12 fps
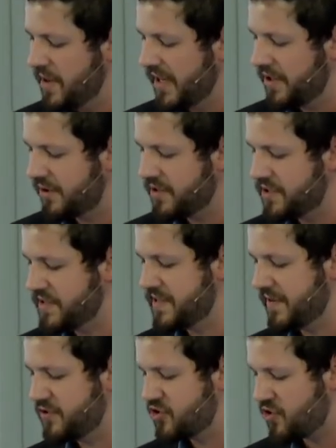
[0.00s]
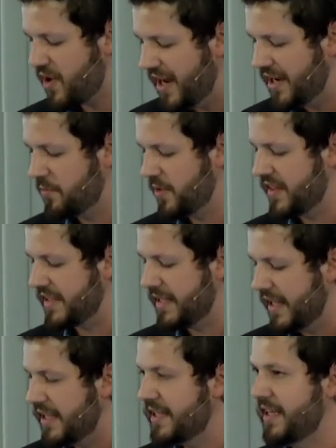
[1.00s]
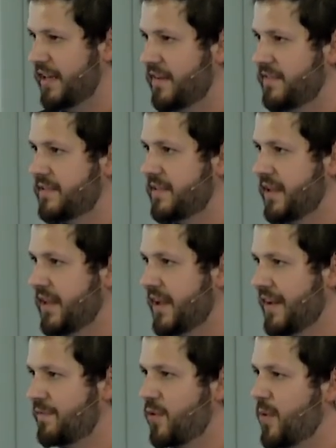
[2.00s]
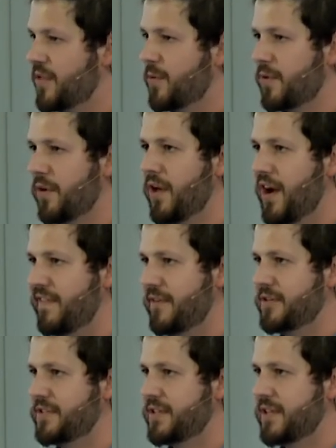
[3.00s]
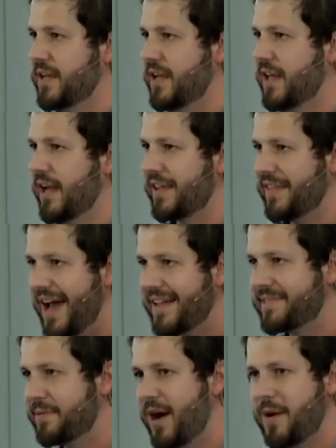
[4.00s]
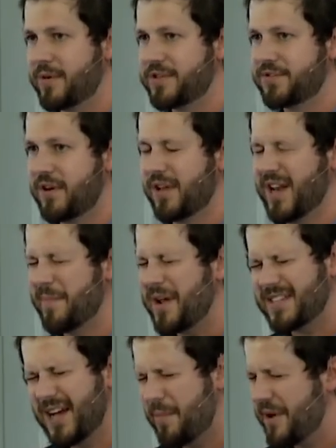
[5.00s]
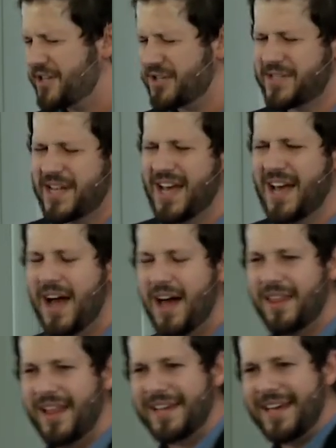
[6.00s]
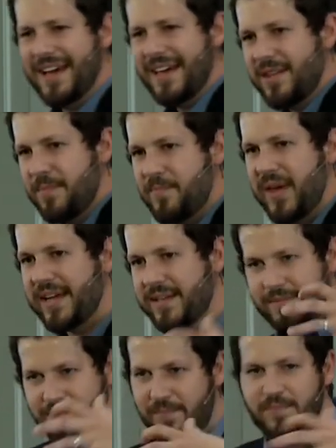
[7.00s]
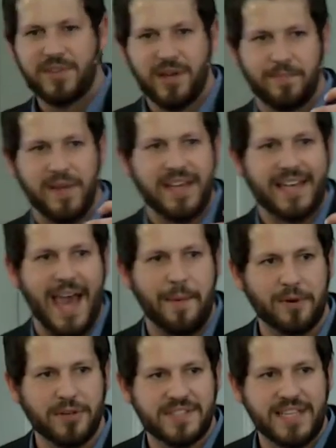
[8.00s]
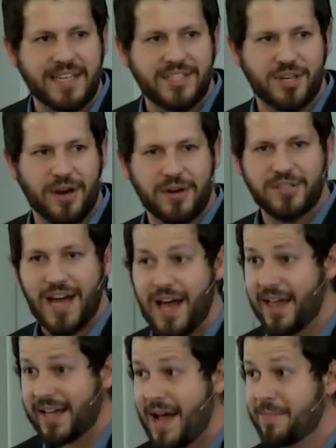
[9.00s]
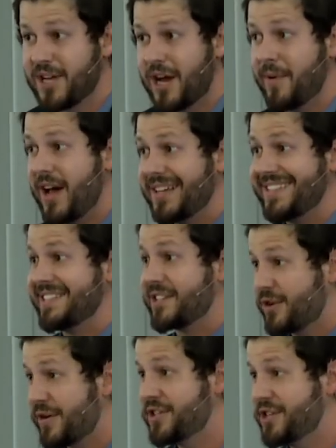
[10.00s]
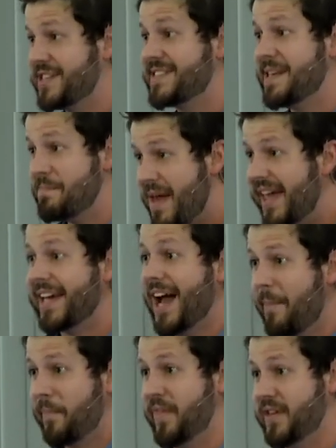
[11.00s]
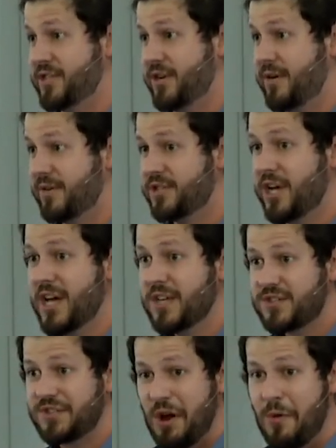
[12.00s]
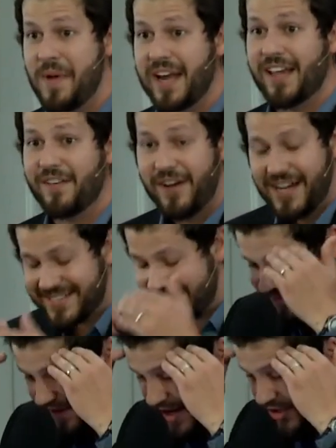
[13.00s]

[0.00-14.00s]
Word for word: many Christians have traded what the king gives for what the world offers. Like that's why we're struggling. I'm not talking about just uh, like the big, the big capital C church. I, like I'm talking about us as Christians that make up the church. So many of us have